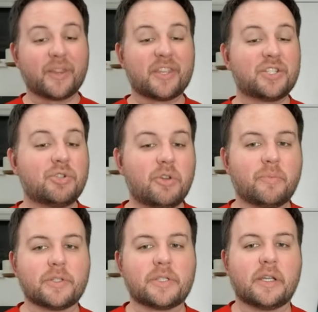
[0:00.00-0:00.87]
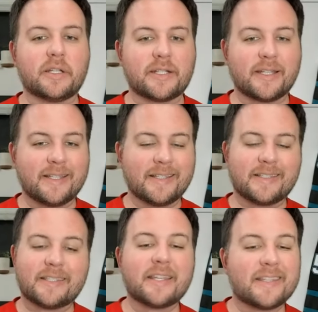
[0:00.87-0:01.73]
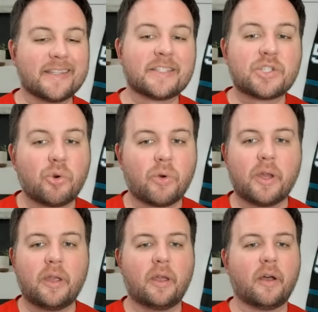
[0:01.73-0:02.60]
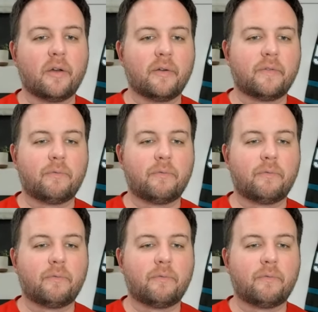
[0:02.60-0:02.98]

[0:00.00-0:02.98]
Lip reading: the shooting percentage is the story of